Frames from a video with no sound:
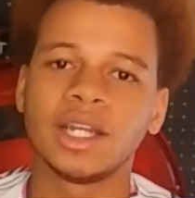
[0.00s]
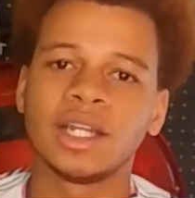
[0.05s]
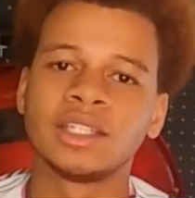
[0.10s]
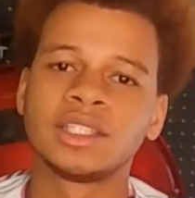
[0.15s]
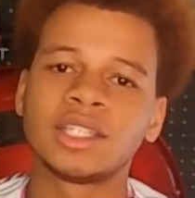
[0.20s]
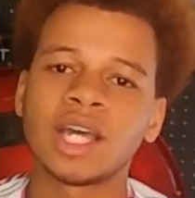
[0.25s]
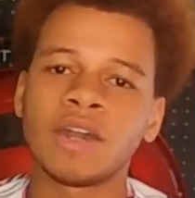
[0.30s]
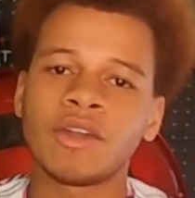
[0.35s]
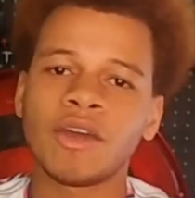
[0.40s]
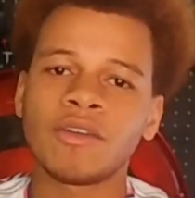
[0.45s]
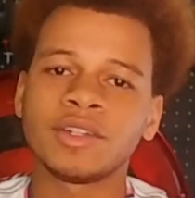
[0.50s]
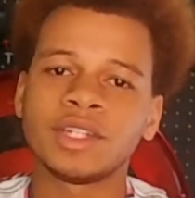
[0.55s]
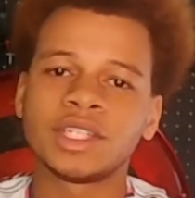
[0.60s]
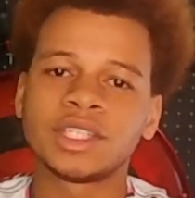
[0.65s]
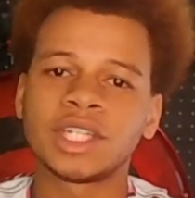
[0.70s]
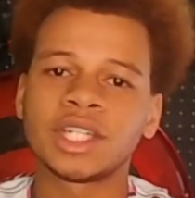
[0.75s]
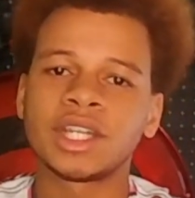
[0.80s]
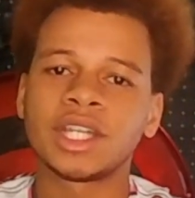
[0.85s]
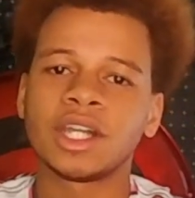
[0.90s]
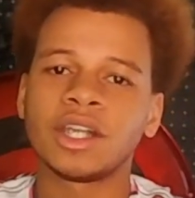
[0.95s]
Instead of having to
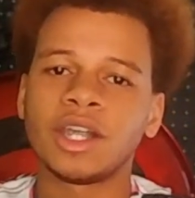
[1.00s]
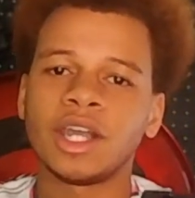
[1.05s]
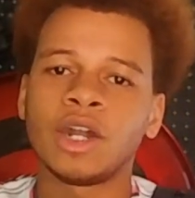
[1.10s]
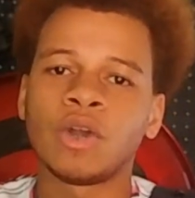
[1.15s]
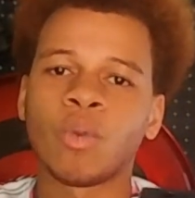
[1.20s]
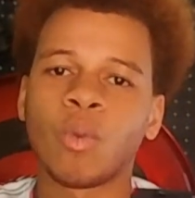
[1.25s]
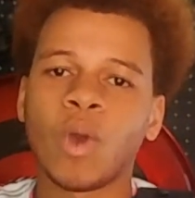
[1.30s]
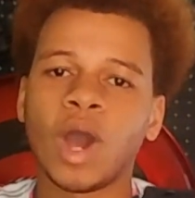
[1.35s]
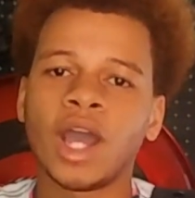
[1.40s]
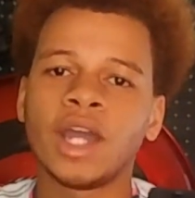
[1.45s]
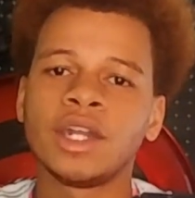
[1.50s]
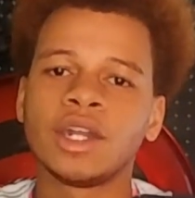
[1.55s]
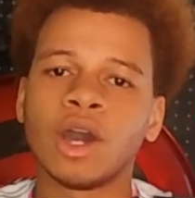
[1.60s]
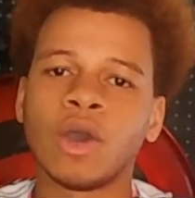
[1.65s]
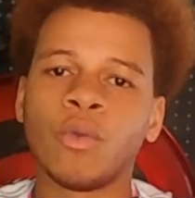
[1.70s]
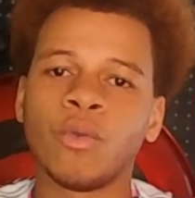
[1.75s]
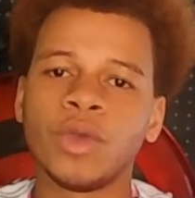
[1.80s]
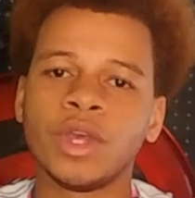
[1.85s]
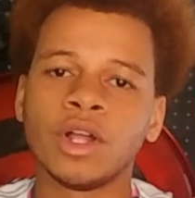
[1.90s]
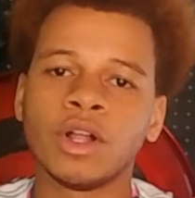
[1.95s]
sit there and wind
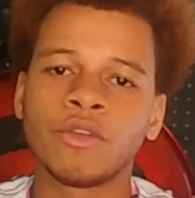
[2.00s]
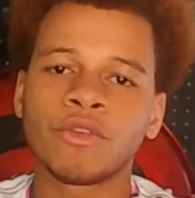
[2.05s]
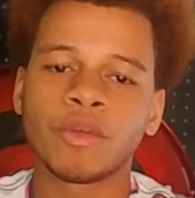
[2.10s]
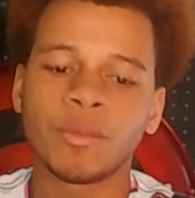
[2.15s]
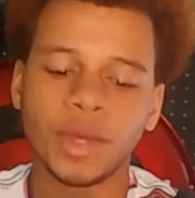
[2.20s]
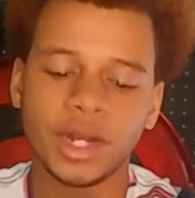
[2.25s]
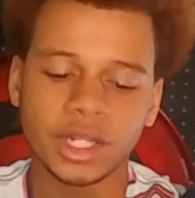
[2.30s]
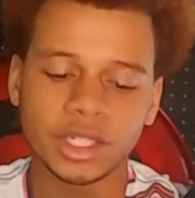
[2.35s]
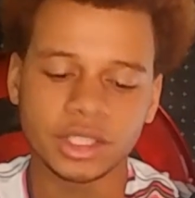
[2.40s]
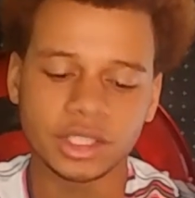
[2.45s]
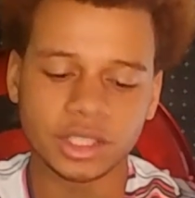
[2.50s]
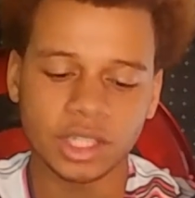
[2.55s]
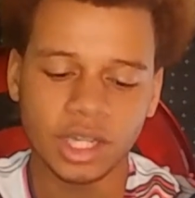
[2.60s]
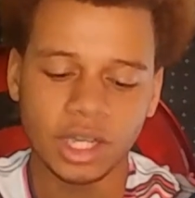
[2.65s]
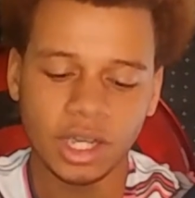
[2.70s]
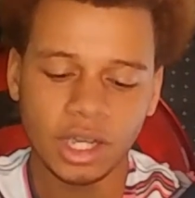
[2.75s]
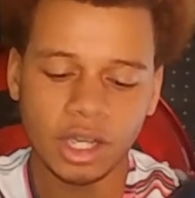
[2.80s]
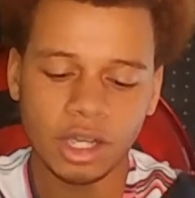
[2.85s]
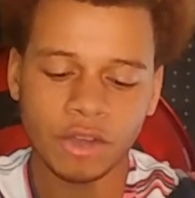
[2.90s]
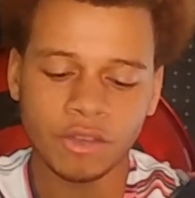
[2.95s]
a wheel for minutes,
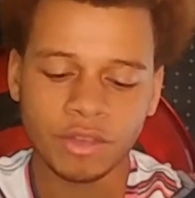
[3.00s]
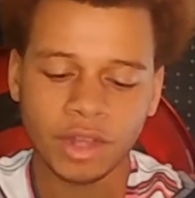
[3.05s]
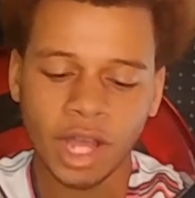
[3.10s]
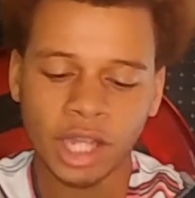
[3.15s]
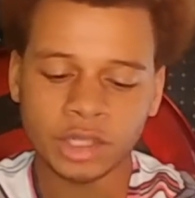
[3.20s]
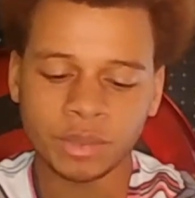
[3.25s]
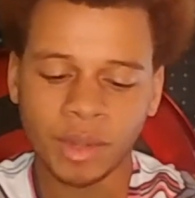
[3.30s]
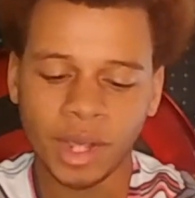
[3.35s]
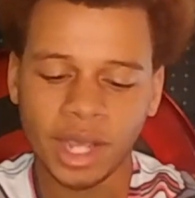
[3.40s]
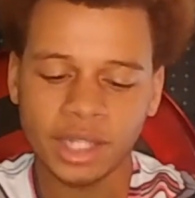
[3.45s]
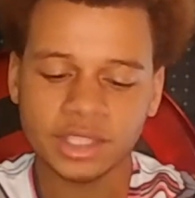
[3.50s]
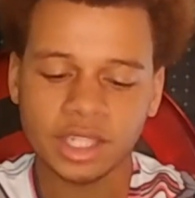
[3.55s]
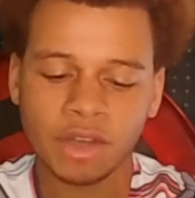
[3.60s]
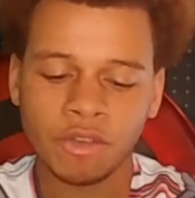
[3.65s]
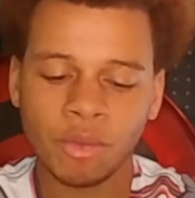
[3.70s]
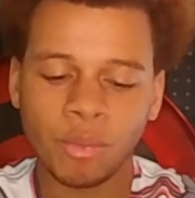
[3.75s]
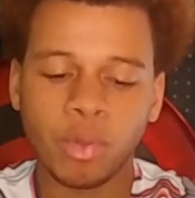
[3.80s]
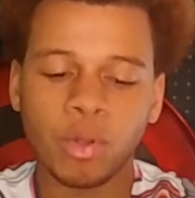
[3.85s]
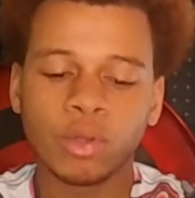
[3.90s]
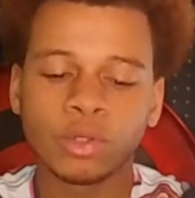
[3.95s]
flash mags
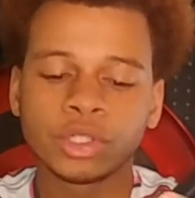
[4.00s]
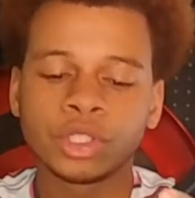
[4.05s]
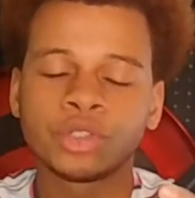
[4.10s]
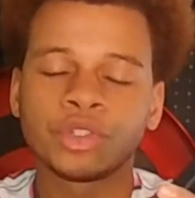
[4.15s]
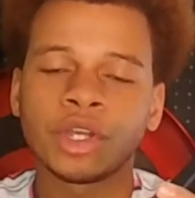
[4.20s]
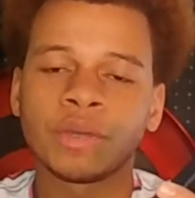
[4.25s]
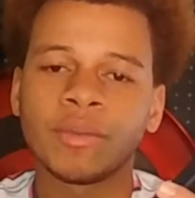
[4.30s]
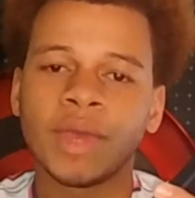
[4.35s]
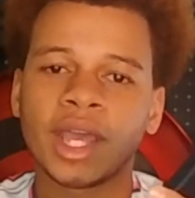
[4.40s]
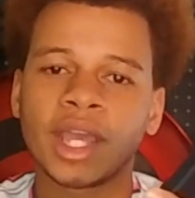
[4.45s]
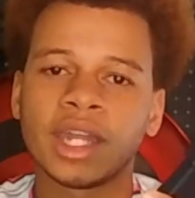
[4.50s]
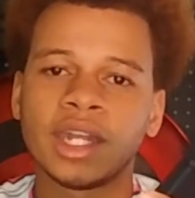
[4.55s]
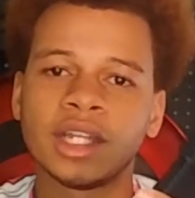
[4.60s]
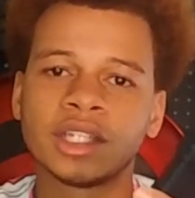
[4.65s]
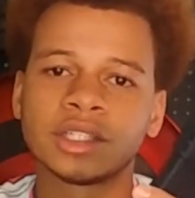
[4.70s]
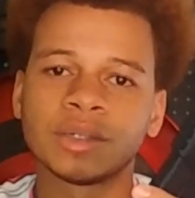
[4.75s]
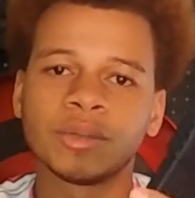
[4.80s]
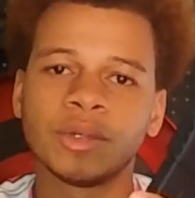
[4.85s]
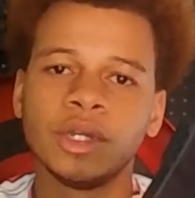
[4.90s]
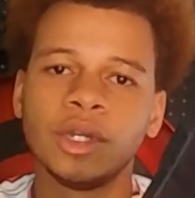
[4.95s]
have a pull string
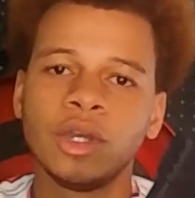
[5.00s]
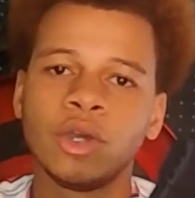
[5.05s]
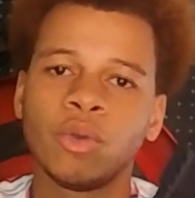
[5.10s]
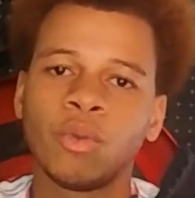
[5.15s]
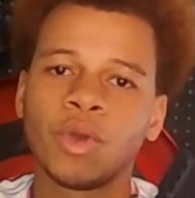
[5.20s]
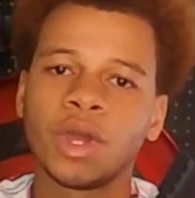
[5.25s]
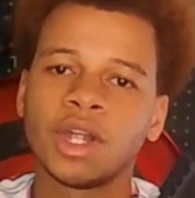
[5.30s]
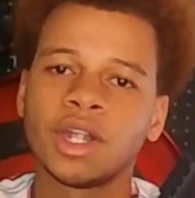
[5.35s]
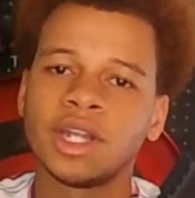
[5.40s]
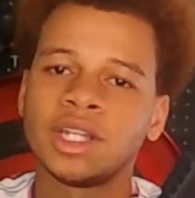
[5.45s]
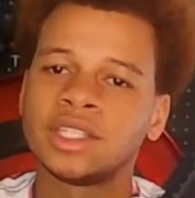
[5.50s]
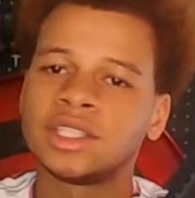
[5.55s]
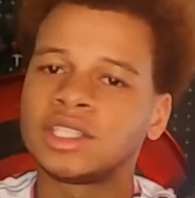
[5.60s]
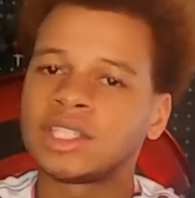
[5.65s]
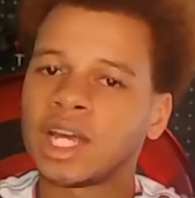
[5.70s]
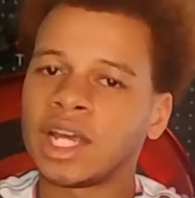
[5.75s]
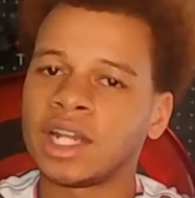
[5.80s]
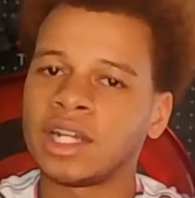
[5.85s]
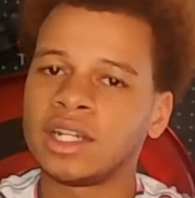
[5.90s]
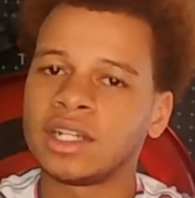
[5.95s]
mechanism where
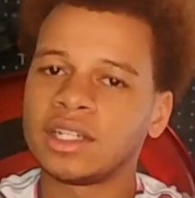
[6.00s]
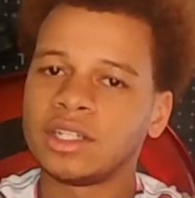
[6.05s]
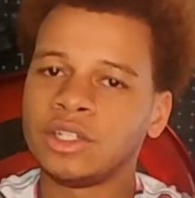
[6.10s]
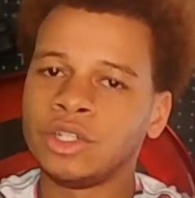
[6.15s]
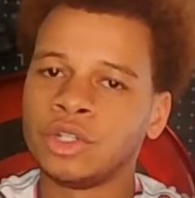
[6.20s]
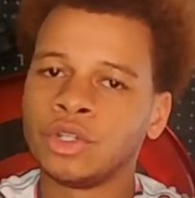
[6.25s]
instead